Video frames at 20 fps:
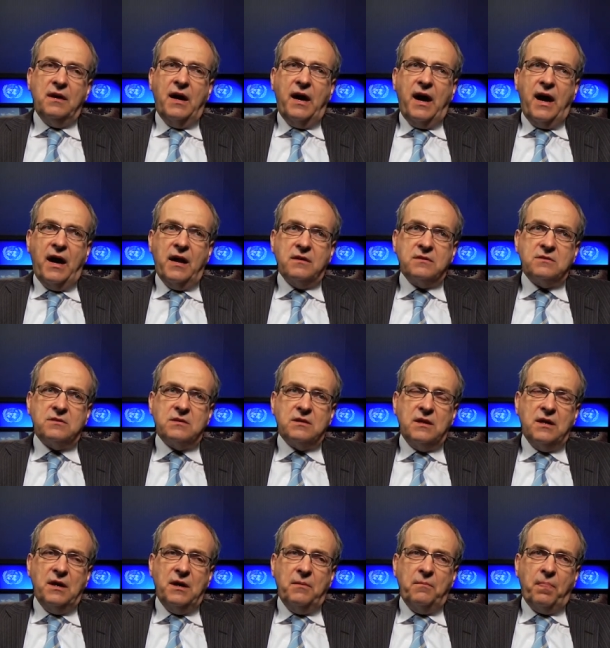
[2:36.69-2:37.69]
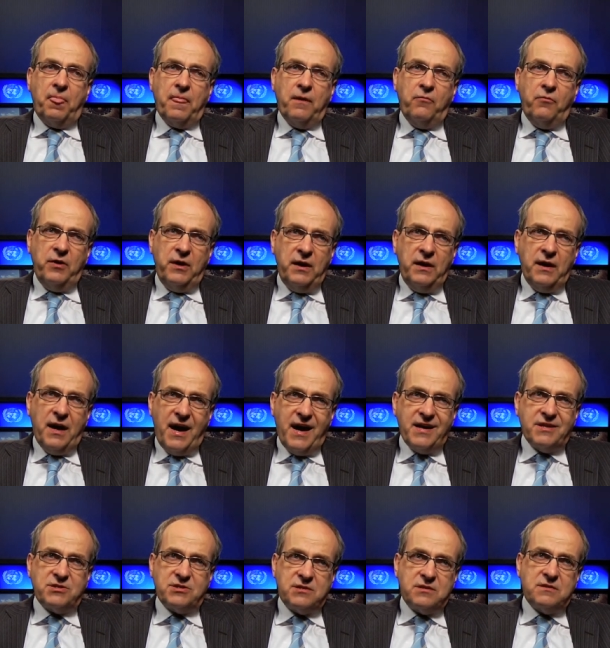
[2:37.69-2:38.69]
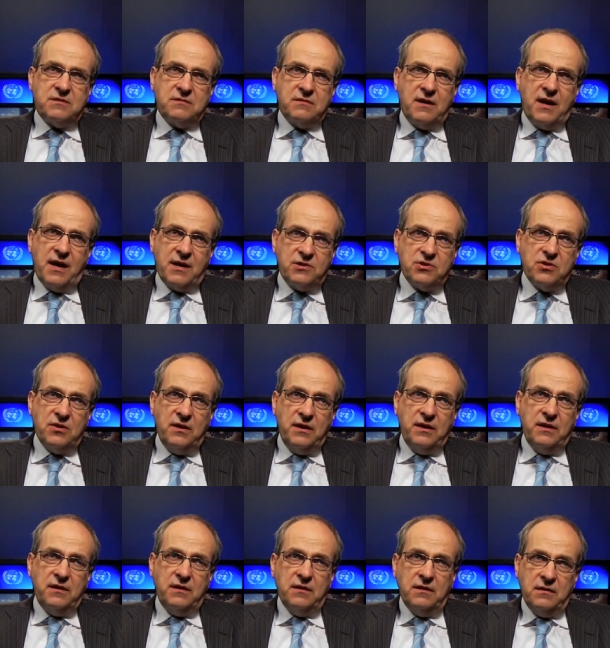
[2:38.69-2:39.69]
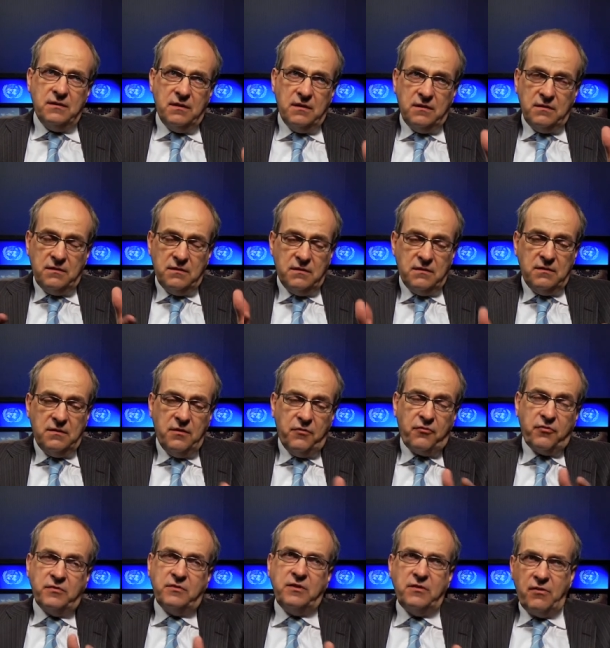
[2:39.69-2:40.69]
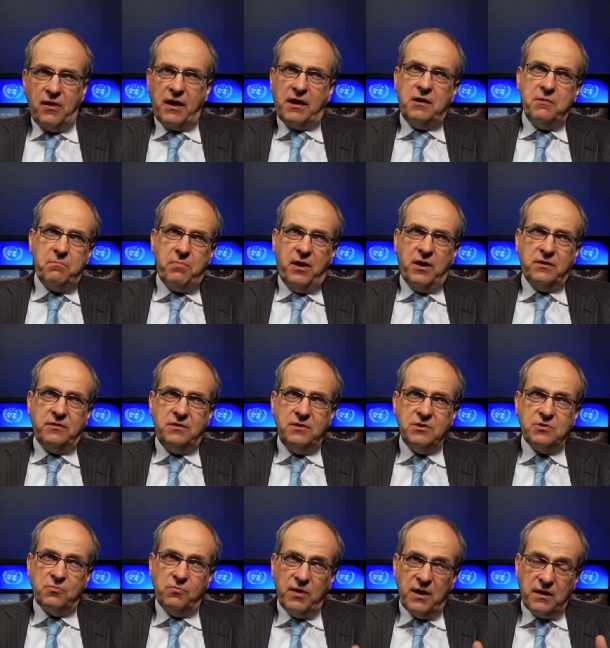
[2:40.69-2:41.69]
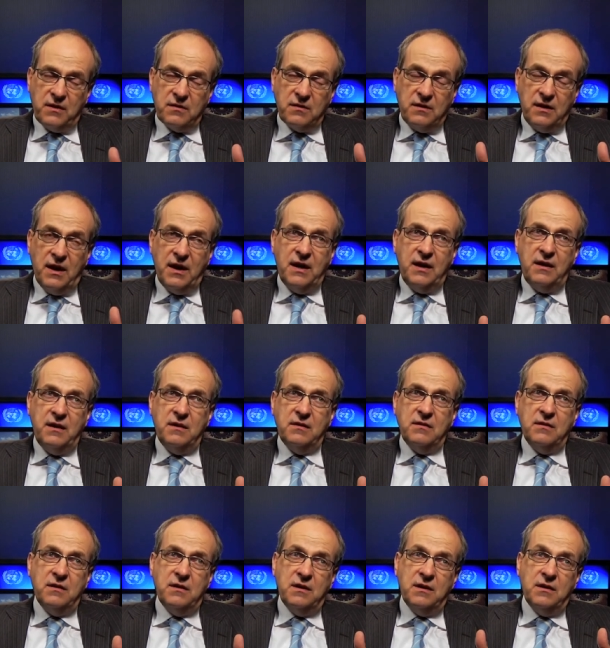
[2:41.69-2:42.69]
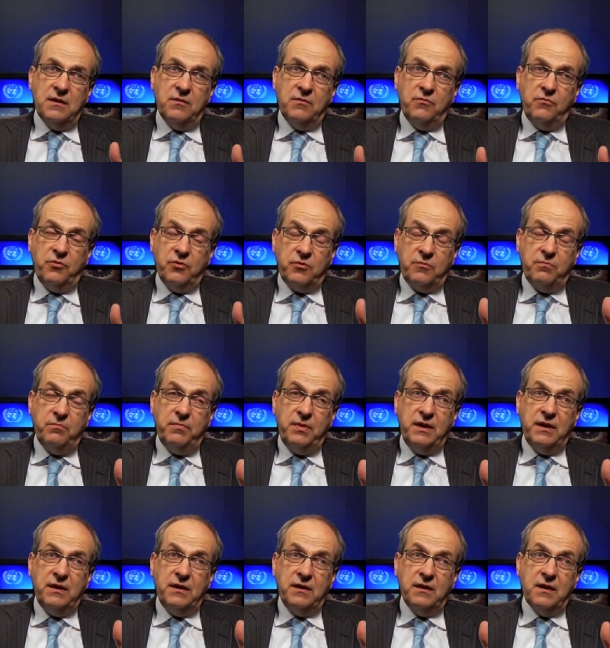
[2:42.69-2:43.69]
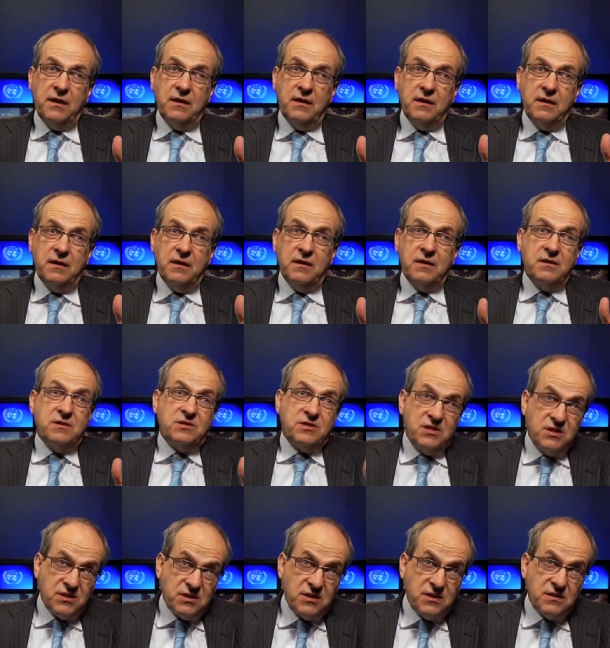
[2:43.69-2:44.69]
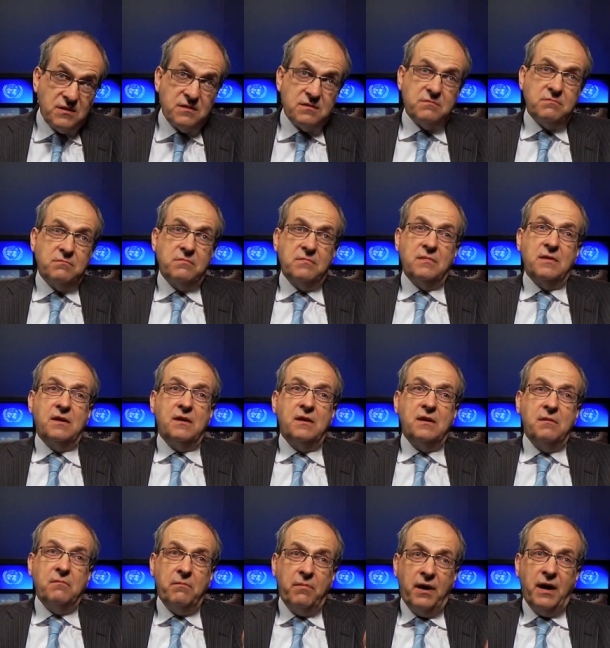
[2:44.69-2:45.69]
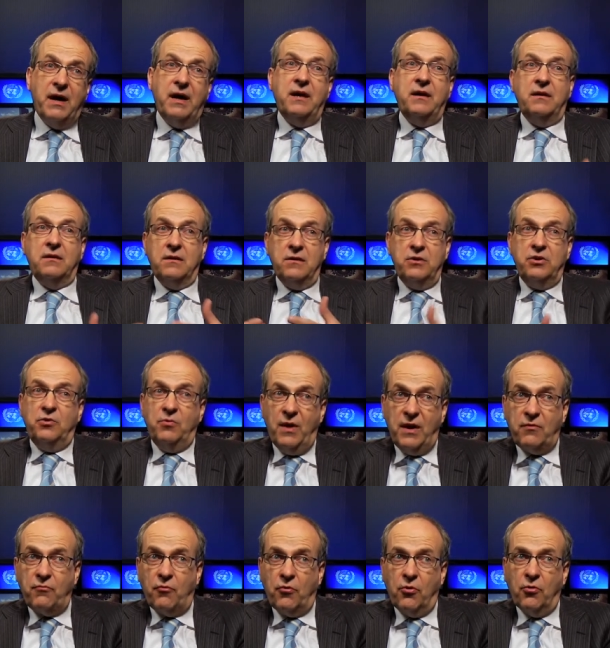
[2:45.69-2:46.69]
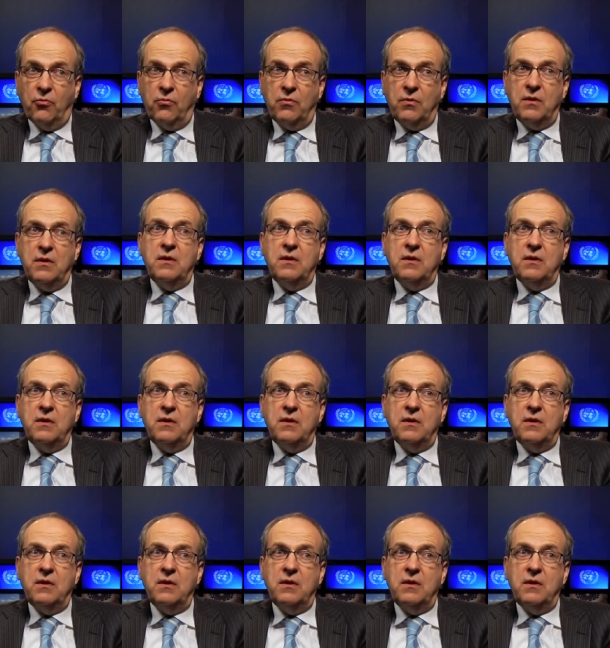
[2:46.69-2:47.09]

and um, we asked actually the different Iraqi parties whether they uh, would be uh, assisted by a UN role.